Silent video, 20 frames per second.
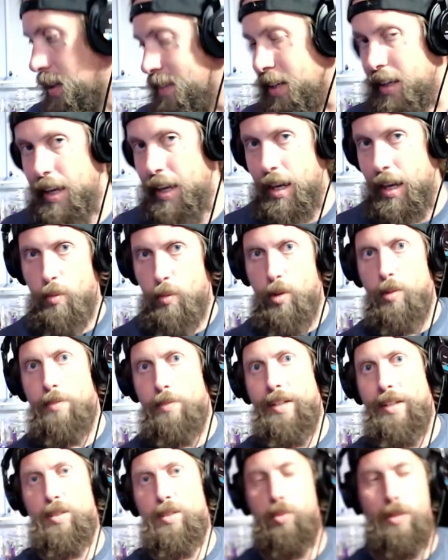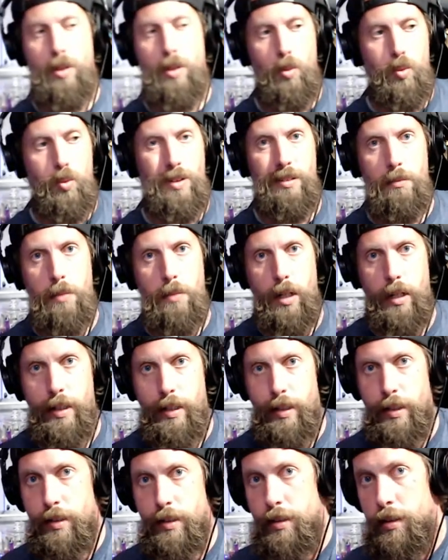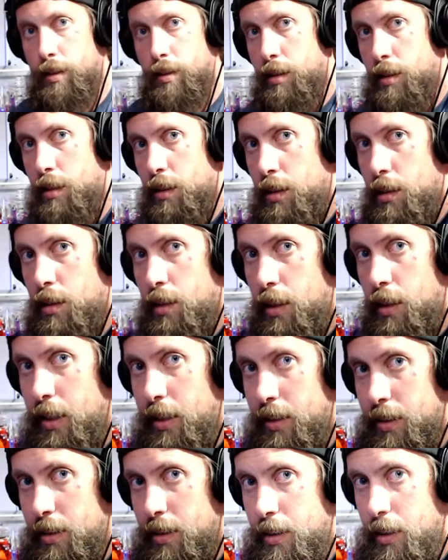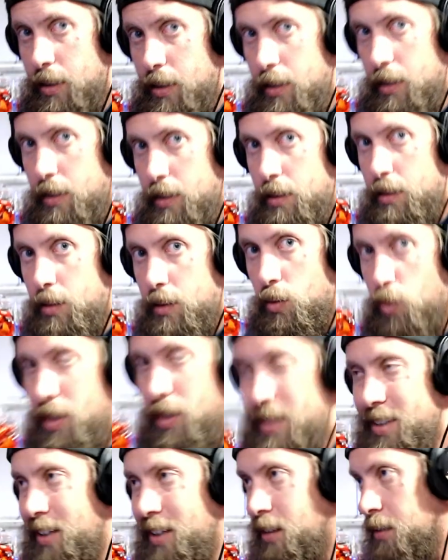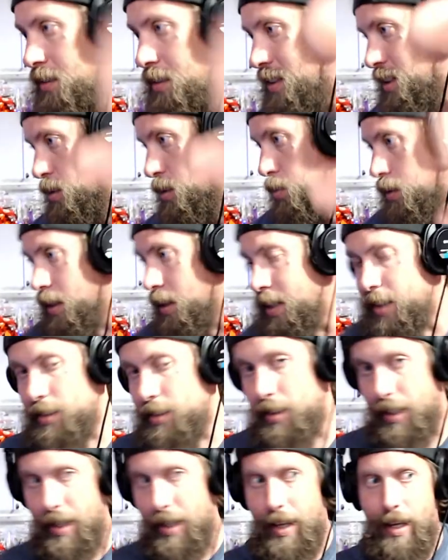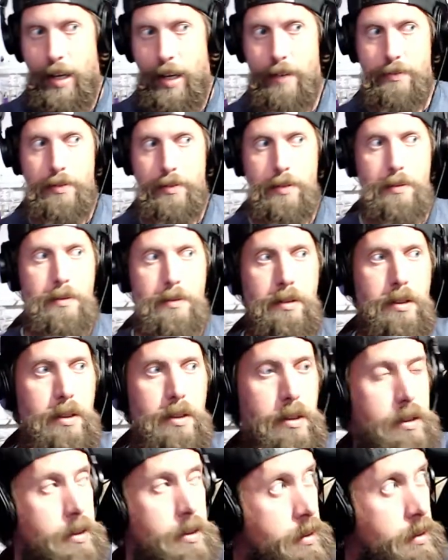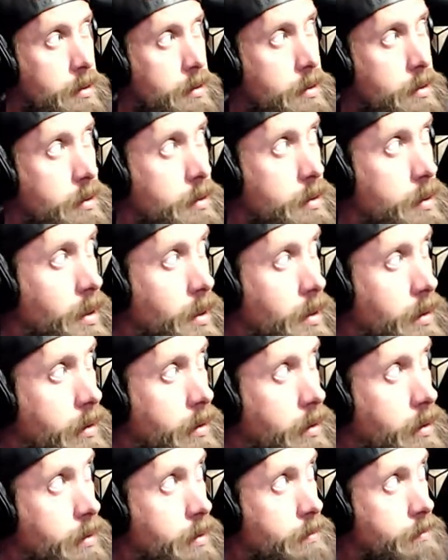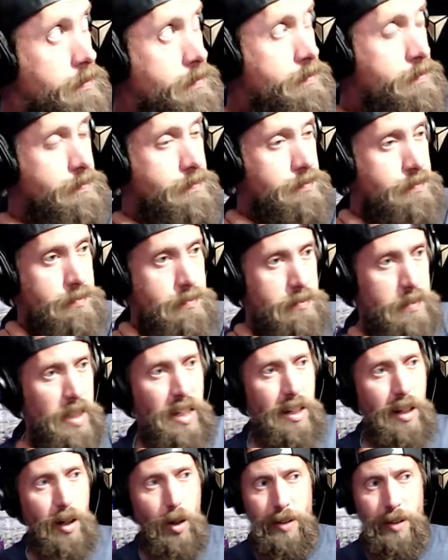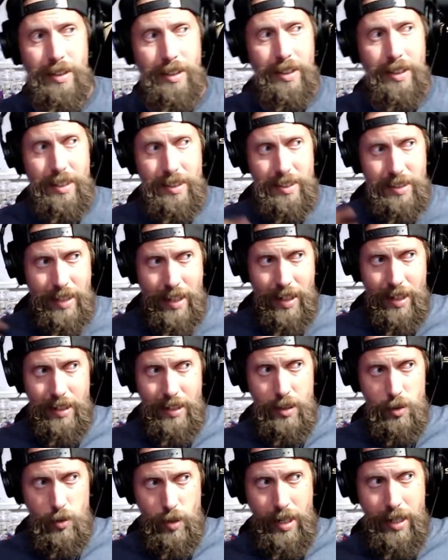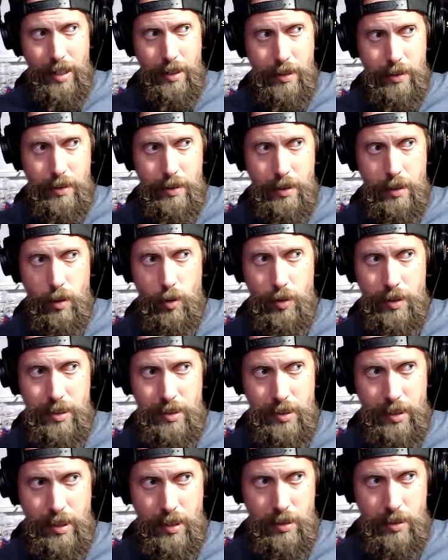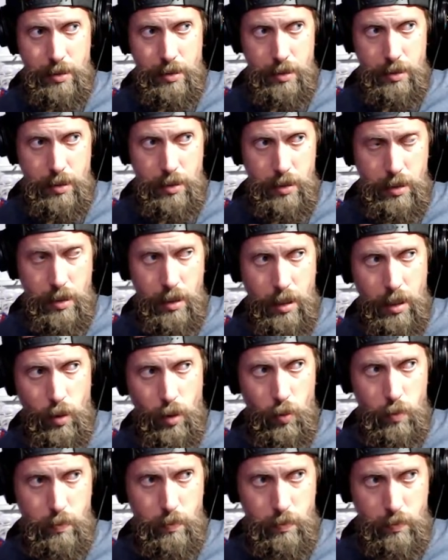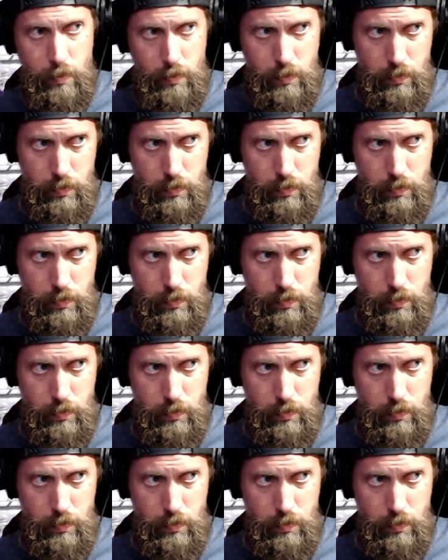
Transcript: in the game room. That's where the real money is. Is the retail displays that I have in here. You know, and then these standees right here, you know, these things are